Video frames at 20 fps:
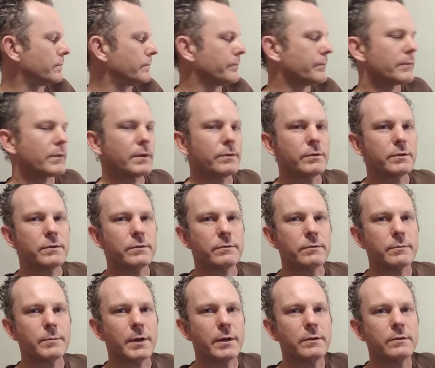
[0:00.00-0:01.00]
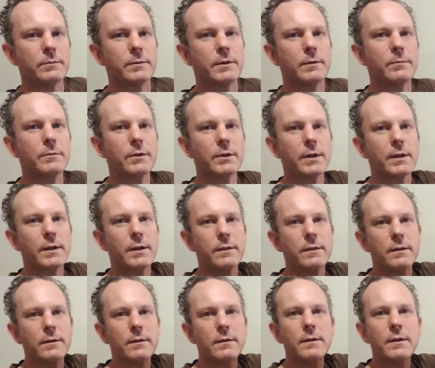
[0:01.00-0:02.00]
Oh, which reminds me, I'm looking
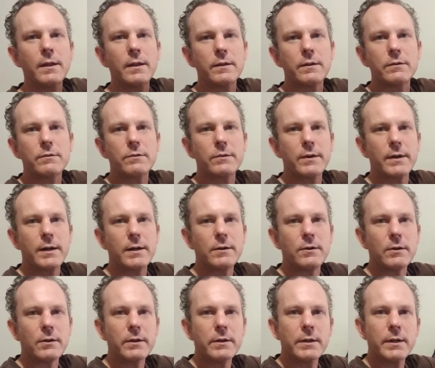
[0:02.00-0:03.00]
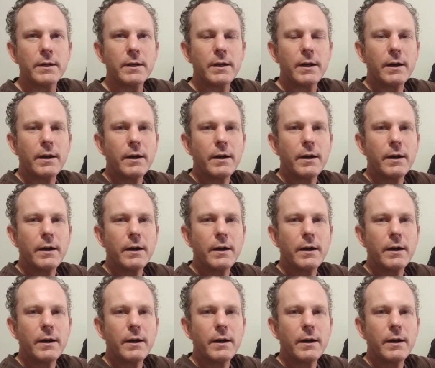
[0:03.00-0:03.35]
at the trowel.